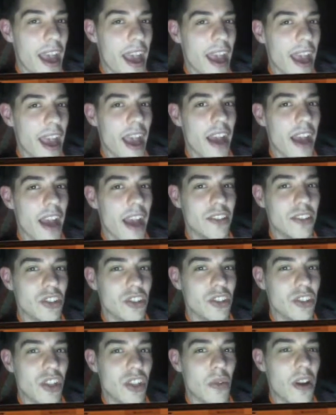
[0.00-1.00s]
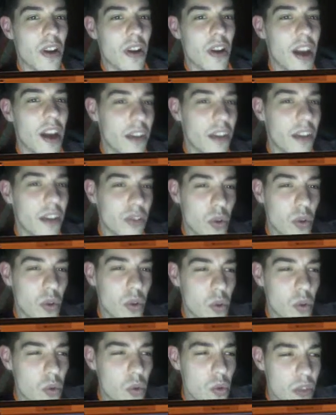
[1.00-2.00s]
And you know what? After
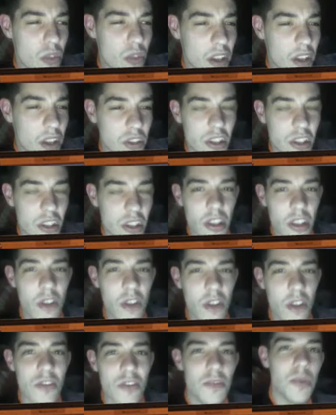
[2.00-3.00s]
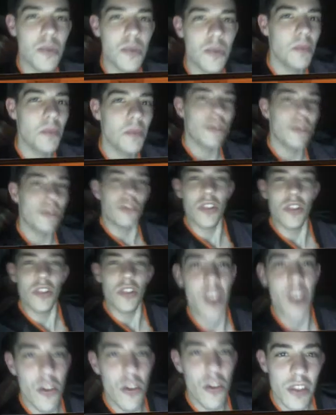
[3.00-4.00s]
all that shit girls have put me through,
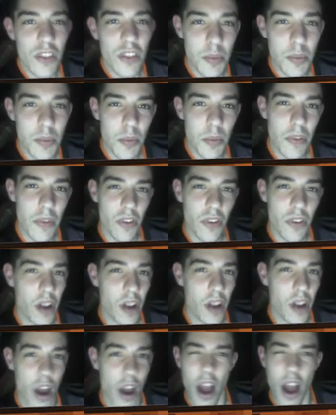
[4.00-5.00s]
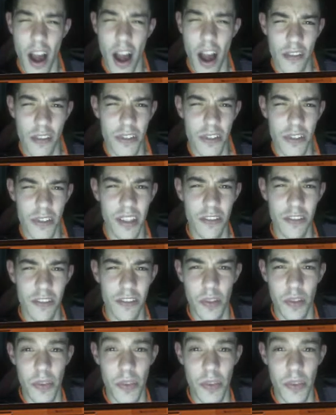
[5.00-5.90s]
girlfriends have put me through, I forgive them.